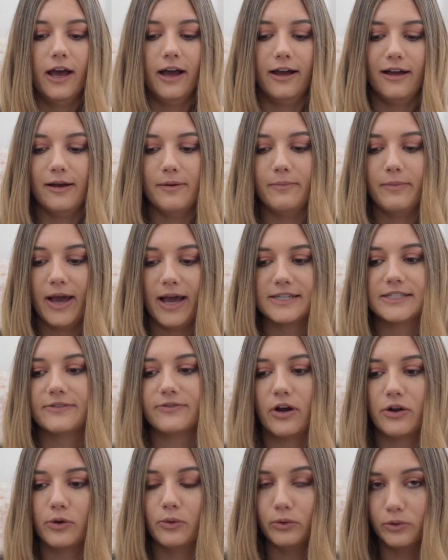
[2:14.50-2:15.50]
But as I've
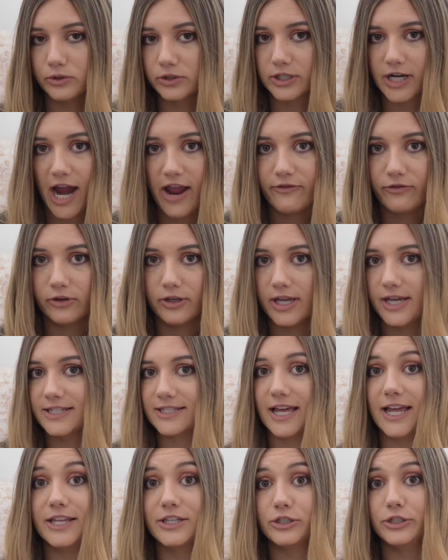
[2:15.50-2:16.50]
gotten older, I've
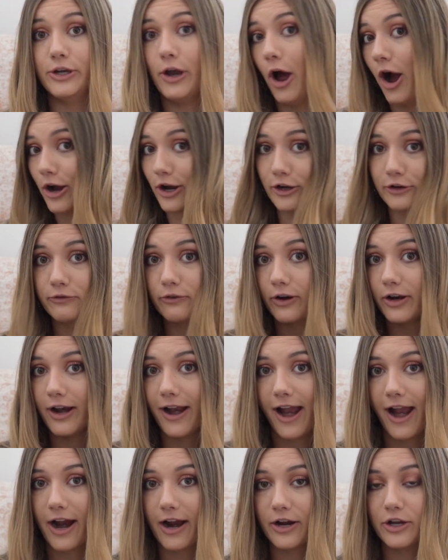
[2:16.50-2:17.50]
realized that is not good for your
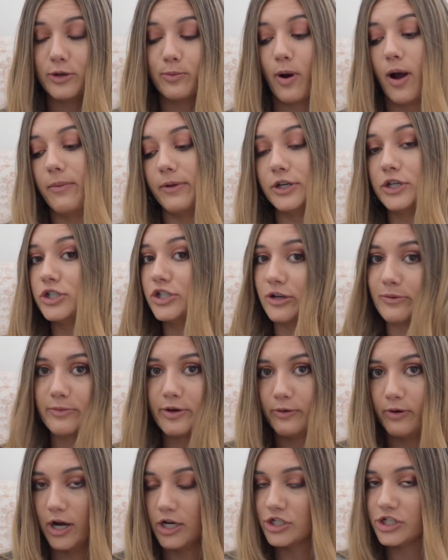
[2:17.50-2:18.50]
hair. You probably shouldn't
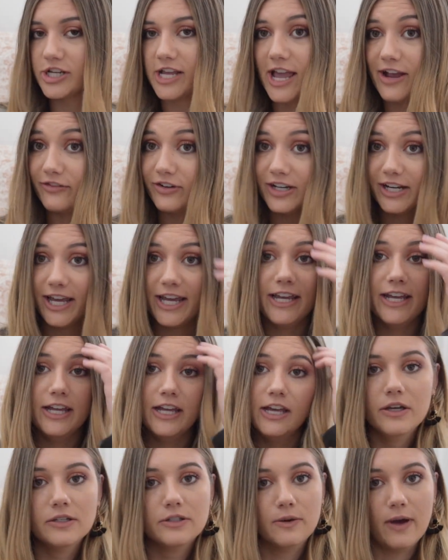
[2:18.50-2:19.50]
be washing it every night.
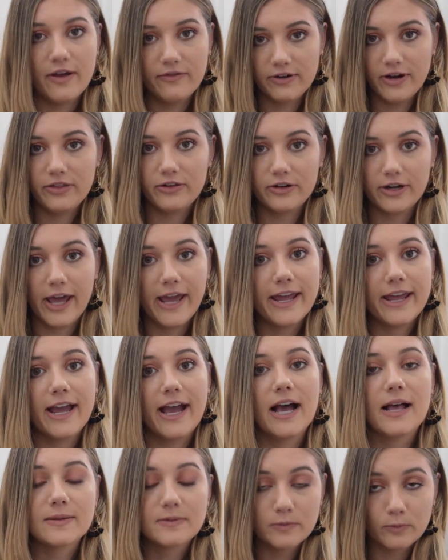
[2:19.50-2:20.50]
So every other night
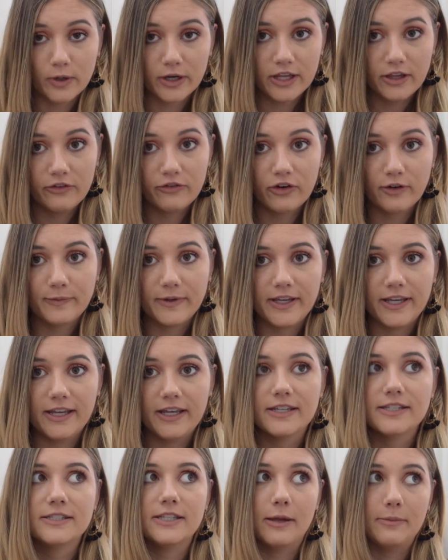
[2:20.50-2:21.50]
has been working for
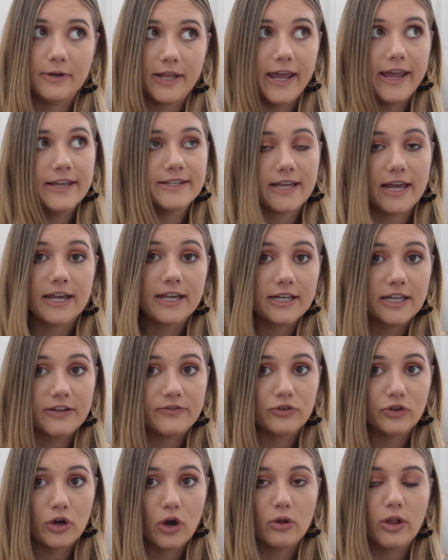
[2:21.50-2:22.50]
me. Some days I can
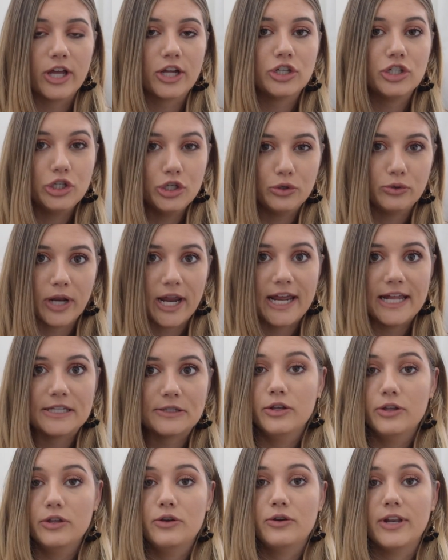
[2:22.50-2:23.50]
even go like 2
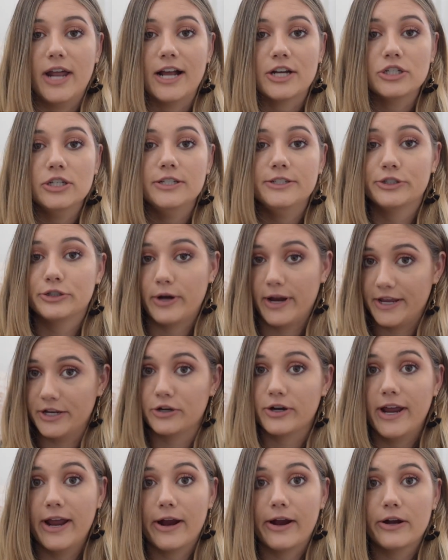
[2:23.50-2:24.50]
nights. You can actually train
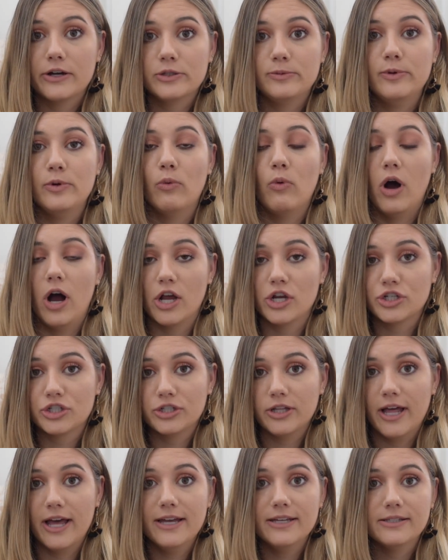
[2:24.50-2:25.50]
your hair to be
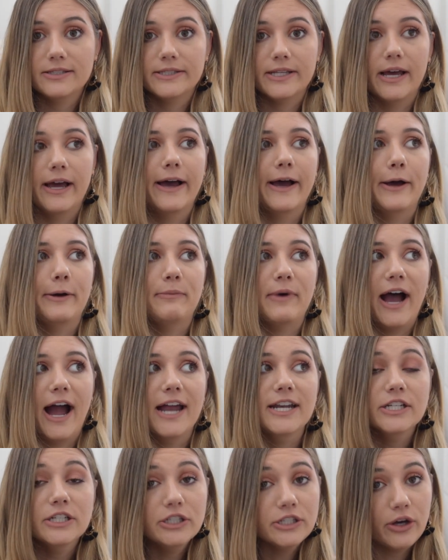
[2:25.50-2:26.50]
washed less.
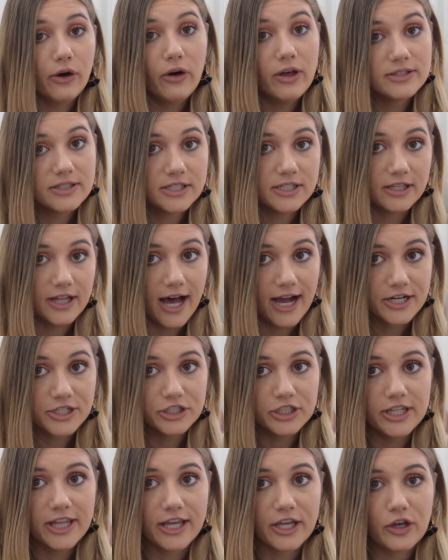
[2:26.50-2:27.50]
I didn't know this until
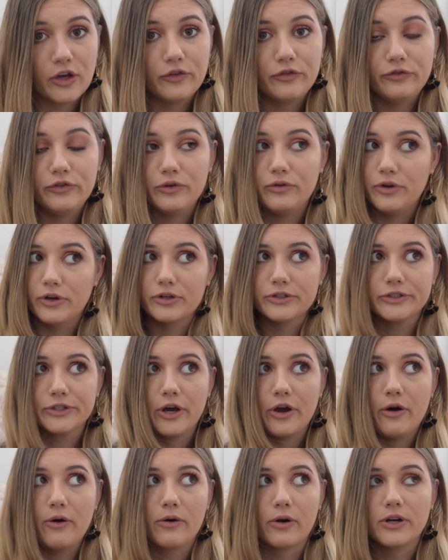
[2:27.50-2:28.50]
actually like a few years
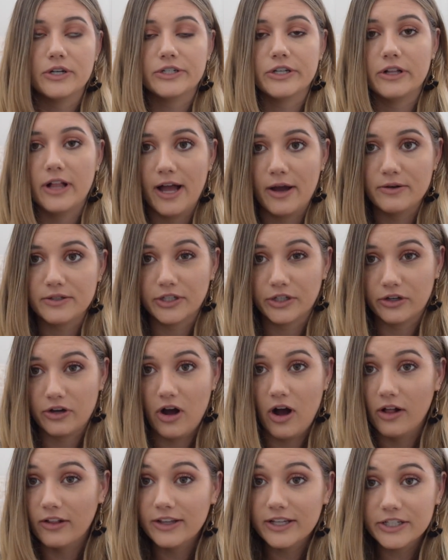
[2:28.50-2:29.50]
ago or until I was in
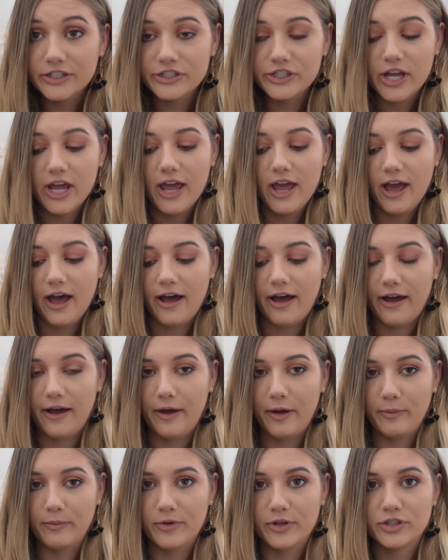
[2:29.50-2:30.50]
college.
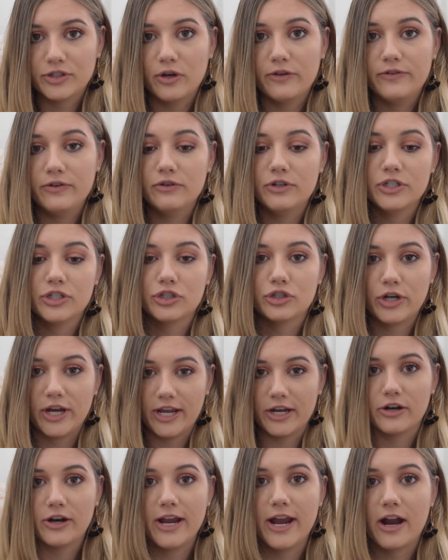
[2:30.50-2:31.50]
So if you just
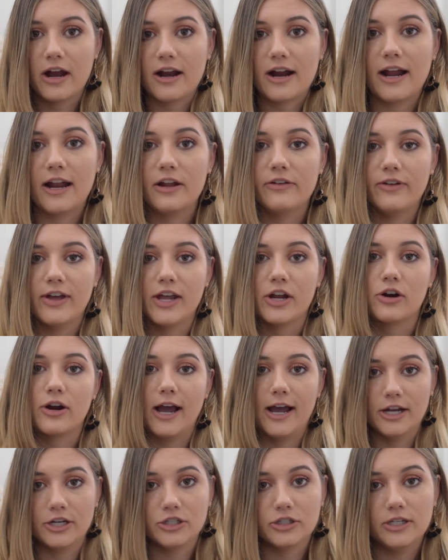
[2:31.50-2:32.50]
train your hair kind of like
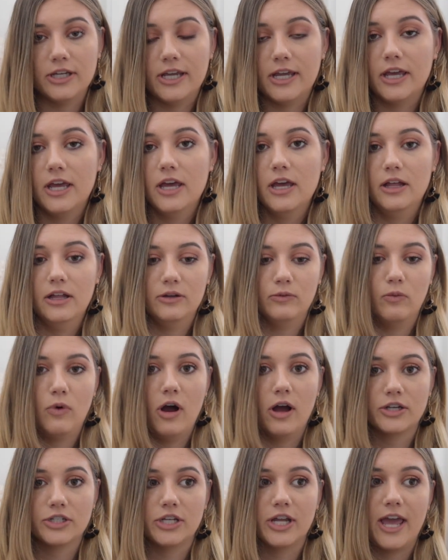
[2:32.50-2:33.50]
gradually,
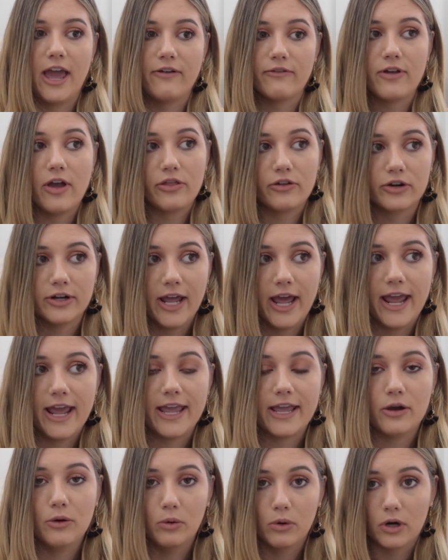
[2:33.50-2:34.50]
wash it every other
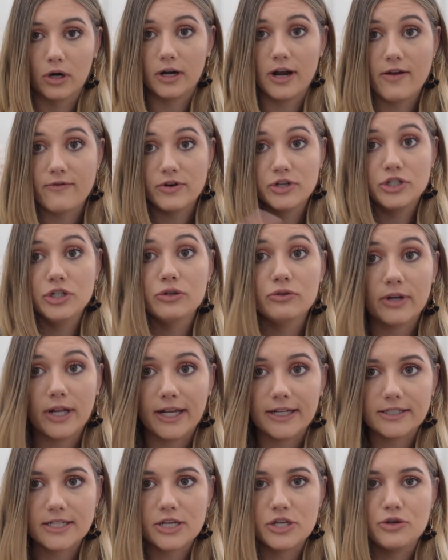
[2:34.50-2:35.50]
night or every 2
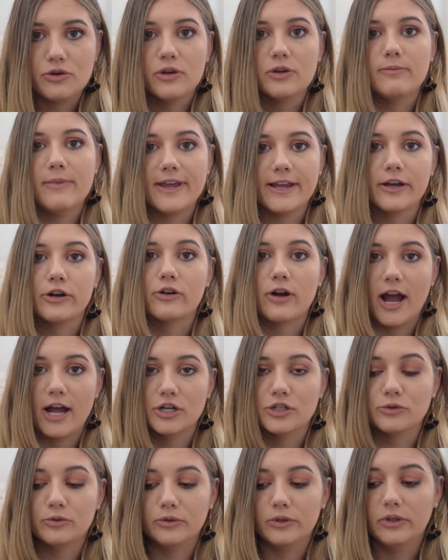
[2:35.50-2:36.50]
nights, like you can make it
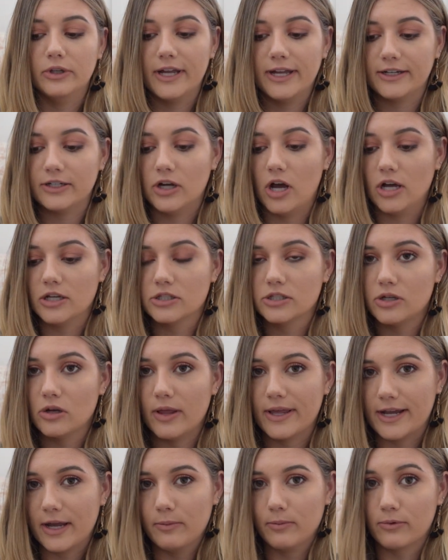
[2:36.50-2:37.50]
gradual and not so
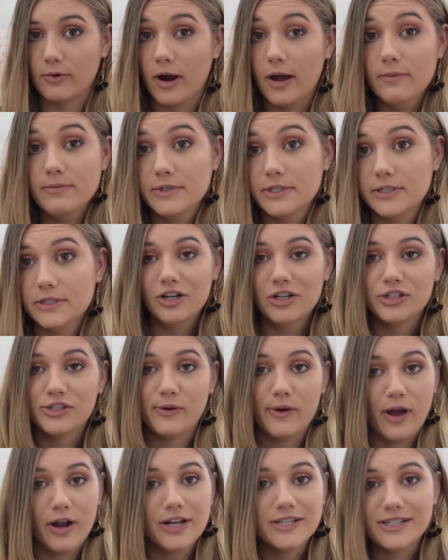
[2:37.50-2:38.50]
like abrupt.
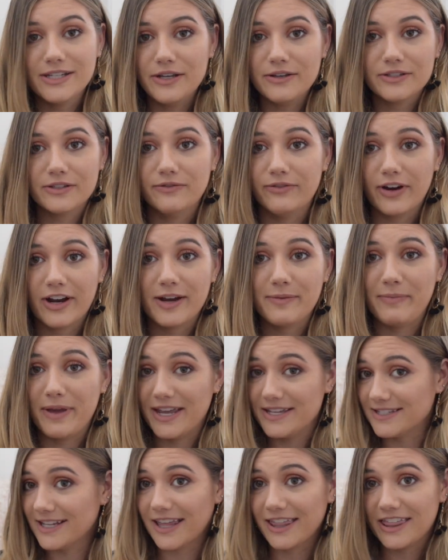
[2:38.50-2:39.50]
So I honestly use some very
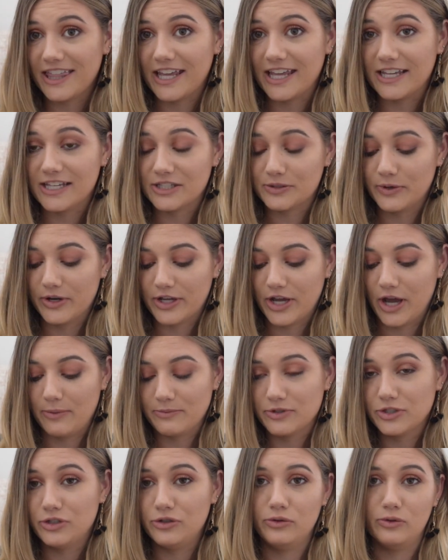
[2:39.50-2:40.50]
basic things when it
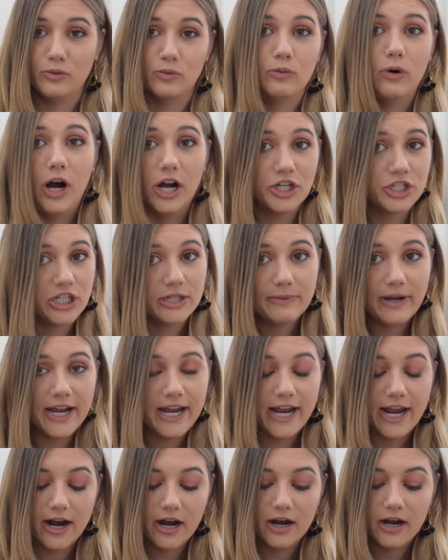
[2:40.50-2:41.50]
comes to washing my
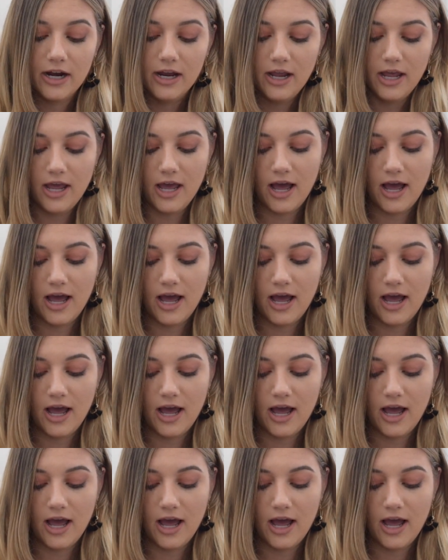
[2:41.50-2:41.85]
hair.